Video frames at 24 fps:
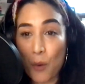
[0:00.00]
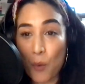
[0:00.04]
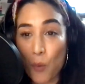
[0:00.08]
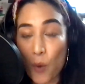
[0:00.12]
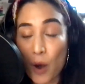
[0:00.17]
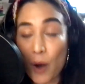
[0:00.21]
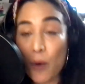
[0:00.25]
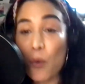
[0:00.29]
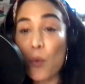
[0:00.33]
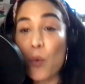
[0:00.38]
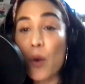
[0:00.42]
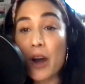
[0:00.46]

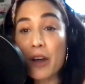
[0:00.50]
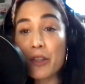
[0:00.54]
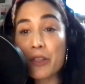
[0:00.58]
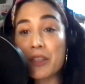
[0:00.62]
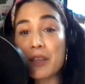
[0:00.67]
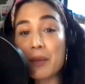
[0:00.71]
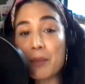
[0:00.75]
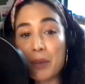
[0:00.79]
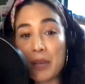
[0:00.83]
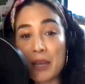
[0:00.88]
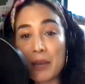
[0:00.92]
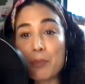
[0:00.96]
what
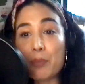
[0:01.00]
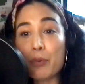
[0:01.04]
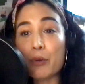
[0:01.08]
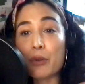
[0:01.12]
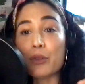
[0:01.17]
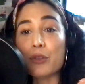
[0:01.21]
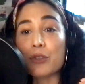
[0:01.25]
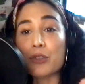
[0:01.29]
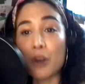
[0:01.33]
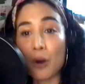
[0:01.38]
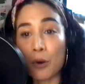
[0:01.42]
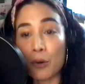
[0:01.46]
wealthy
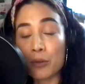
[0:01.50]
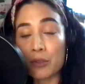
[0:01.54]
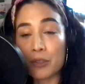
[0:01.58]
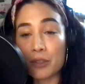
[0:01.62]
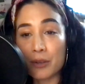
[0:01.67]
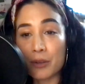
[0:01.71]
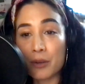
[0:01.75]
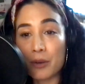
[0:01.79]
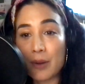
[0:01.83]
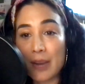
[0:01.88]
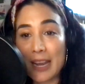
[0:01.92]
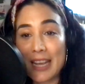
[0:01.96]
people don't
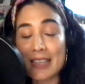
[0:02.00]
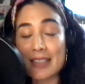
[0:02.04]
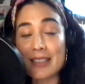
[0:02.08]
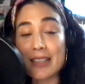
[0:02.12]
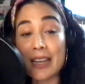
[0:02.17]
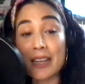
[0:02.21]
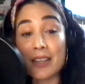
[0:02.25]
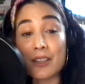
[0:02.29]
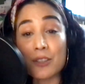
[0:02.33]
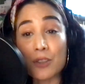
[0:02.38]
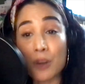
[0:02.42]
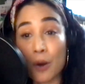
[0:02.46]
do is they